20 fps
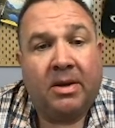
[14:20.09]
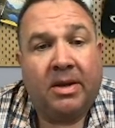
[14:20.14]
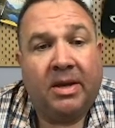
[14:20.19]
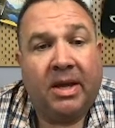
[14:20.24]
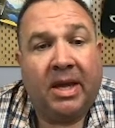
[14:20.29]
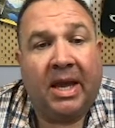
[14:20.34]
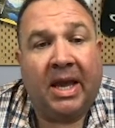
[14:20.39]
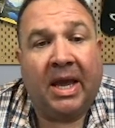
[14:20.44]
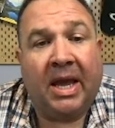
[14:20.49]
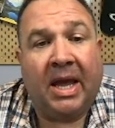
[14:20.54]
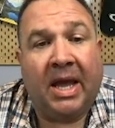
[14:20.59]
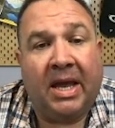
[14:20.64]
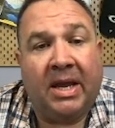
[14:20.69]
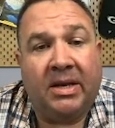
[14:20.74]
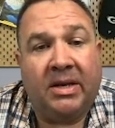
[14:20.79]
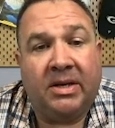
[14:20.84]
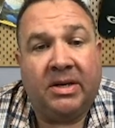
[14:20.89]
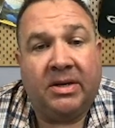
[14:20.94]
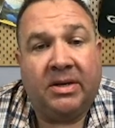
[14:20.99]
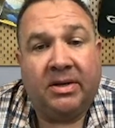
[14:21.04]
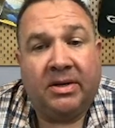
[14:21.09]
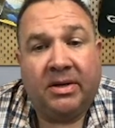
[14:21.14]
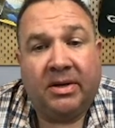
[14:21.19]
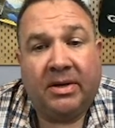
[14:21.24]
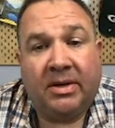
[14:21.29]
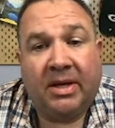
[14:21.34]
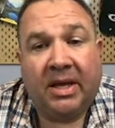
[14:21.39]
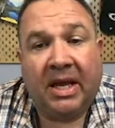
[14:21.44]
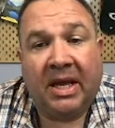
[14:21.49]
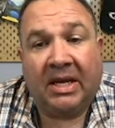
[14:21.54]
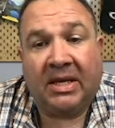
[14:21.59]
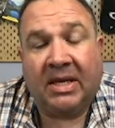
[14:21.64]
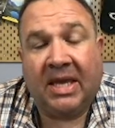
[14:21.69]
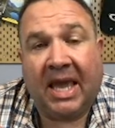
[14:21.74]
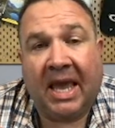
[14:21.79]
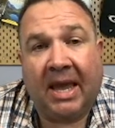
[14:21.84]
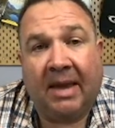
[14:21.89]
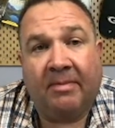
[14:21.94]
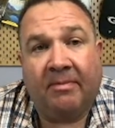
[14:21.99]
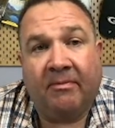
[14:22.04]
And it
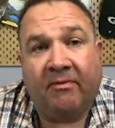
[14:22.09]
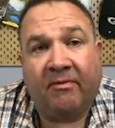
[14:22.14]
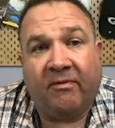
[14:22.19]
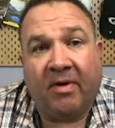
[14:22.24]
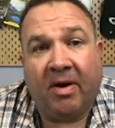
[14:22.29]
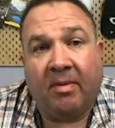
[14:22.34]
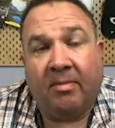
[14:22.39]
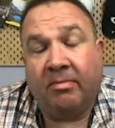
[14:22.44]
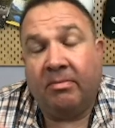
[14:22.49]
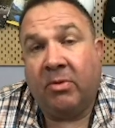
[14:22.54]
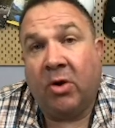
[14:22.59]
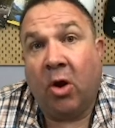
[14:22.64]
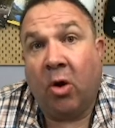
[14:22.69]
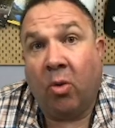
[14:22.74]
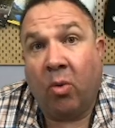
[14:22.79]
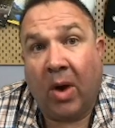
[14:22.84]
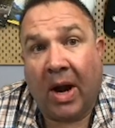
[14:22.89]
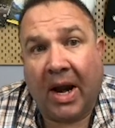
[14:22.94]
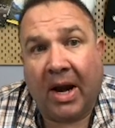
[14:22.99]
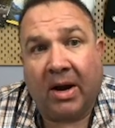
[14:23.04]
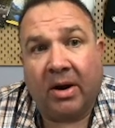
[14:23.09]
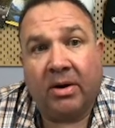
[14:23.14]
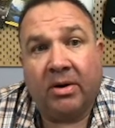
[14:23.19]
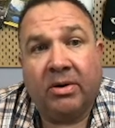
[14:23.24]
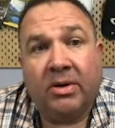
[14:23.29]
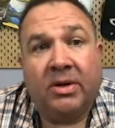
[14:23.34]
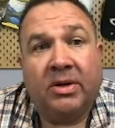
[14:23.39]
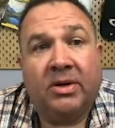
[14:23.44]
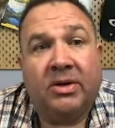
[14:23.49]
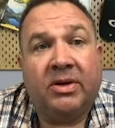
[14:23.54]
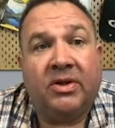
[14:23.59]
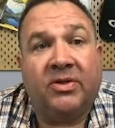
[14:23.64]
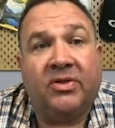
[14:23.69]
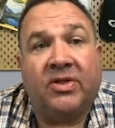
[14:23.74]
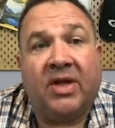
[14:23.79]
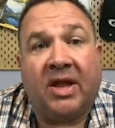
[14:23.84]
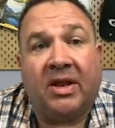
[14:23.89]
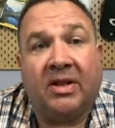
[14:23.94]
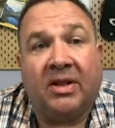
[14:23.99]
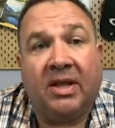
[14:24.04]
came from nowhere to
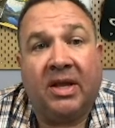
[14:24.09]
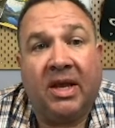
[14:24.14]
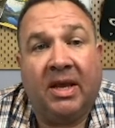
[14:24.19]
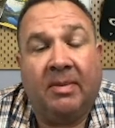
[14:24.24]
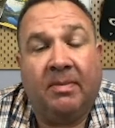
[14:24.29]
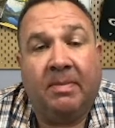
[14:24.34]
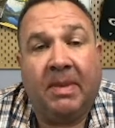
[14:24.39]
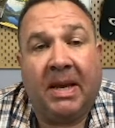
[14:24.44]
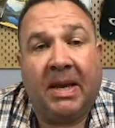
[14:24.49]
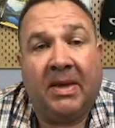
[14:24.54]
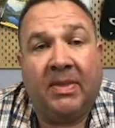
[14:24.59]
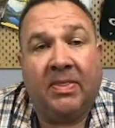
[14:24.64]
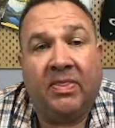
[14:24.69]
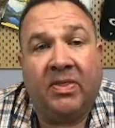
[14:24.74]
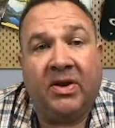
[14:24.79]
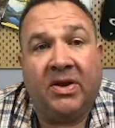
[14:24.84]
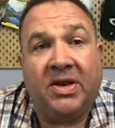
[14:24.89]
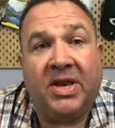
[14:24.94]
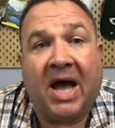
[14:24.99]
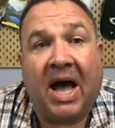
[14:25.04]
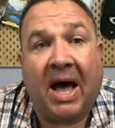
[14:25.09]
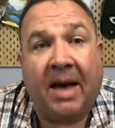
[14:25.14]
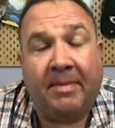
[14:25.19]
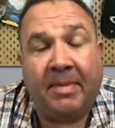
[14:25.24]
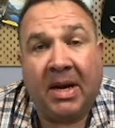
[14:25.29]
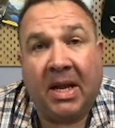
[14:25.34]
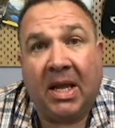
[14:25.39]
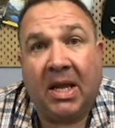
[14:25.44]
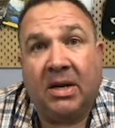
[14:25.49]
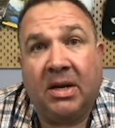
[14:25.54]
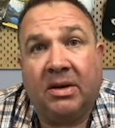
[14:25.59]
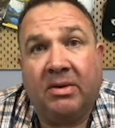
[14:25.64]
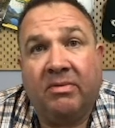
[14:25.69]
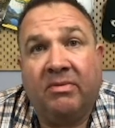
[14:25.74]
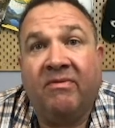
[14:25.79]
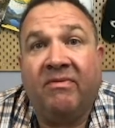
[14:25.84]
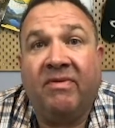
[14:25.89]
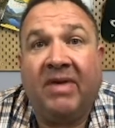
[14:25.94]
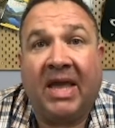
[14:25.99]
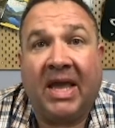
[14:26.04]
suddenly being the dominant
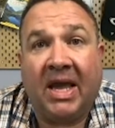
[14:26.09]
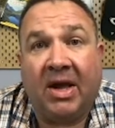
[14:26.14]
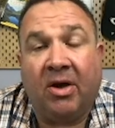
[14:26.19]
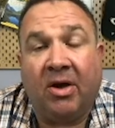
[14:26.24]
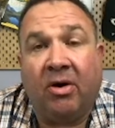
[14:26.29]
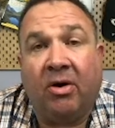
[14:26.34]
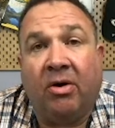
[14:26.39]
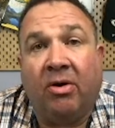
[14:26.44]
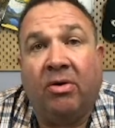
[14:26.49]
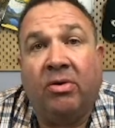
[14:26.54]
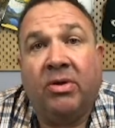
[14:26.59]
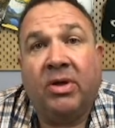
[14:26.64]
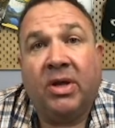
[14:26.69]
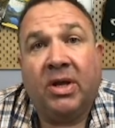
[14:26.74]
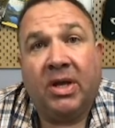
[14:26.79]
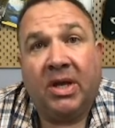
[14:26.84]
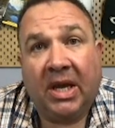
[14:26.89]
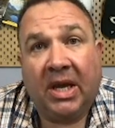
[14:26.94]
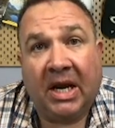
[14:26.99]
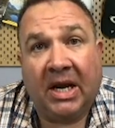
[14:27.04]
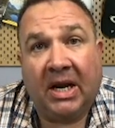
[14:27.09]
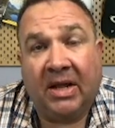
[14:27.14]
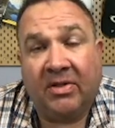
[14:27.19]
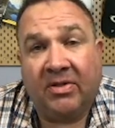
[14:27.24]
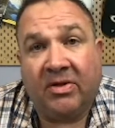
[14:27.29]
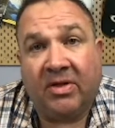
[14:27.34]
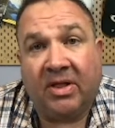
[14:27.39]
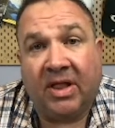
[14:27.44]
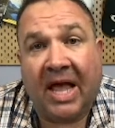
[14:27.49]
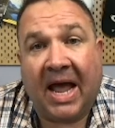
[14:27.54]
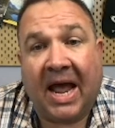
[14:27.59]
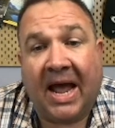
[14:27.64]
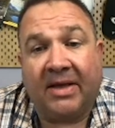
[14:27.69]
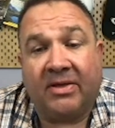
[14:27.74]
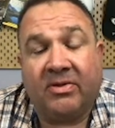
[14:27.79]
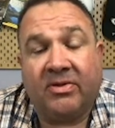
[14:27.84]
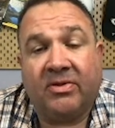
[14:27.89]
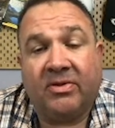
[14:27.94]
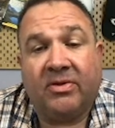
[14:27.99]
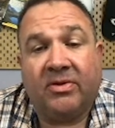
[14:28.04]
vehicle in its
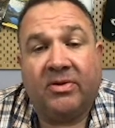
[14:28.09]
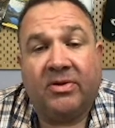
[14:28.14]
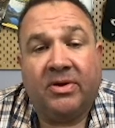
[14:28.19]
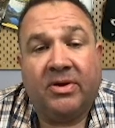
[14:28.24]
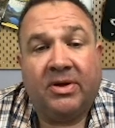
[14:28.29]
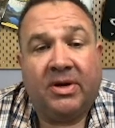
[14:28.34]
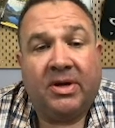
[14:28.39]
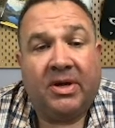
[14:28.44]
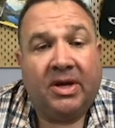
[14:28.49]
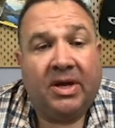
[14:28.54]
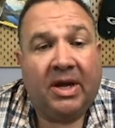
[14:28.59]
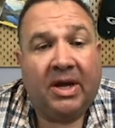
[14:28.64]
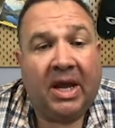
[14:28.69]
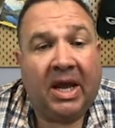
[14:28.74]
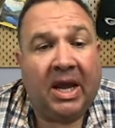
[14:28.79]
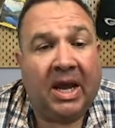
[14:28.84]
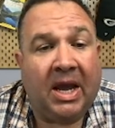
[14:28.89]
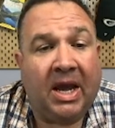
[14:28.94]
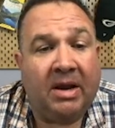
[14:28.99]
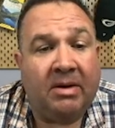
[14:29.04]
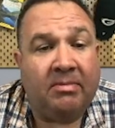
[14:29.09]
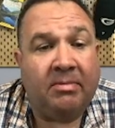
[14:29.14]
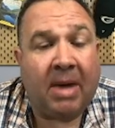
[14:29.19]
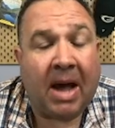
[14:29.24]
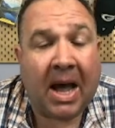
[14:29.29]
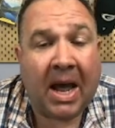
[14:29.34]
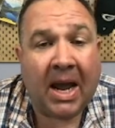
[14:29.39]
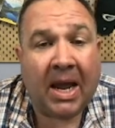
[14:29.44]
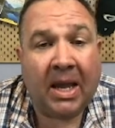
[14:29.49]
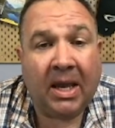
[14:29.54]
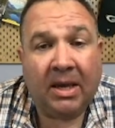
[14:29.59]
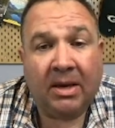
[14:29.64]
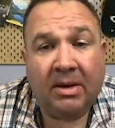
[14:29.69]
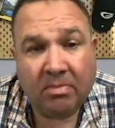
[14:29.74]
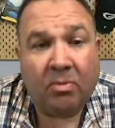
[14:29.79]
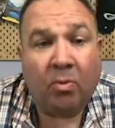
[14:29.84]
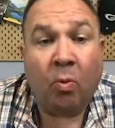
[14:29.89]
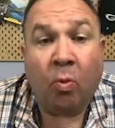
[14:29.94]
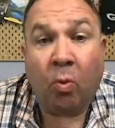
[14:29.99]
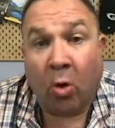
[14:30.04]
class. And my
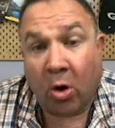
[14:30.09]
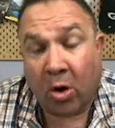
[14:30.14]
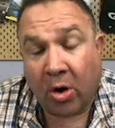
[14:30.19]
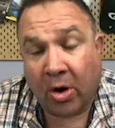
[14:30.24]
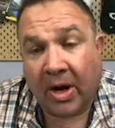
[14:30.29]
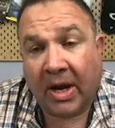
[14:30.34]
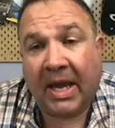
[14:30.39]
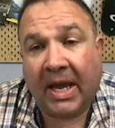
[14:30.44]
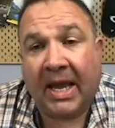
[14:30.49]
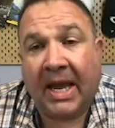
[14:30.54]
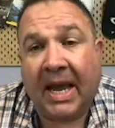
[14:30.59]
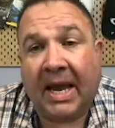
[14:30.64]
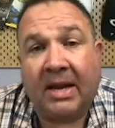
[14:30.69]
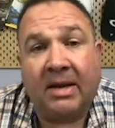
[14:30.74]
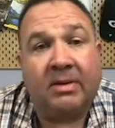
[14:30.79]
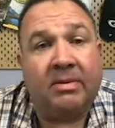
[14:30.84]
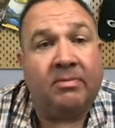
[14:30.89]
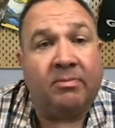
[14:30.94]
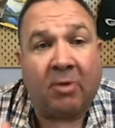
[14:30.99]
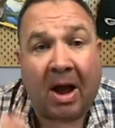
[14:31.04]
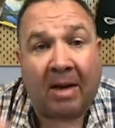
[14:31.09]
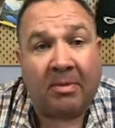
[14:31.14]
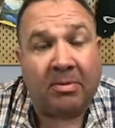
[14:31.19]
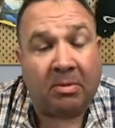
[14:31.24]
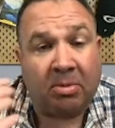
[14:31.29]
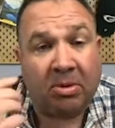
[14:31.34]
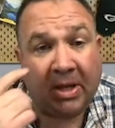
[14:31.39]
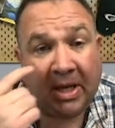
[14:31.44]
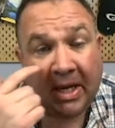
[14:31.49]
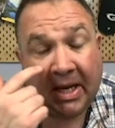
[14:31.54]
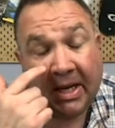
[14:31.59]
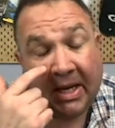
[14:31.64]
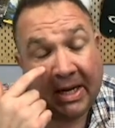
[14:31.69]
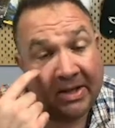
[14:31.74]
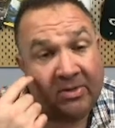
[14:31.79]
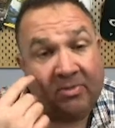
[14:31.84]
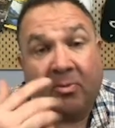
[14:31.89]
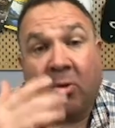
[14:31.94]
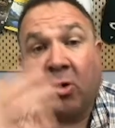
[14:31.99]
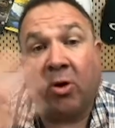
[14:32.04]
worry, and probably
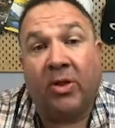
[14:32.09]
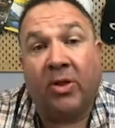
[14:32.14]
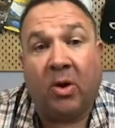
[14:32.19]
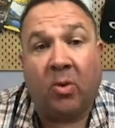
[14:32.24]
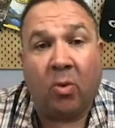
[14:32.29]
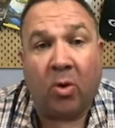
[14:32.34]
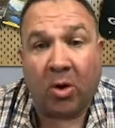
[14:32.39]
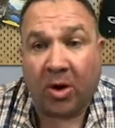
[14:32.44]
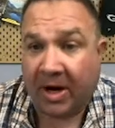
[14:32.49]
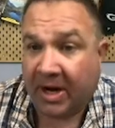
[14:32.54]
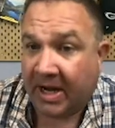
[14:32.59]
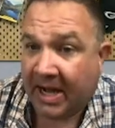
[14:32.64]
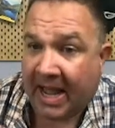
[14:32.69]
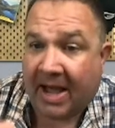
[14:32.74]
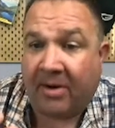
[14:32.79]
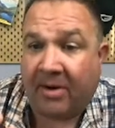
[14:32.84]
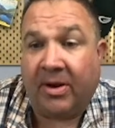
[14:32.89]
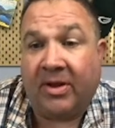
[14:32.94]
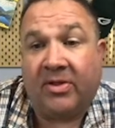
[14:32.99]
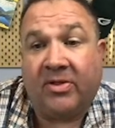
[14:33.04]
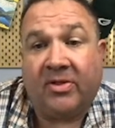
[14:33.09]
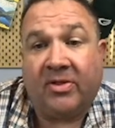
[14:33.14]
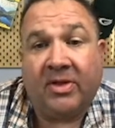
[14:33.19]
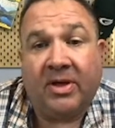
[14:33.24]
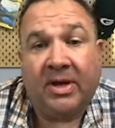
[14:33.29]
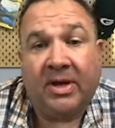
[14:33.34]
it's more than a worry now, it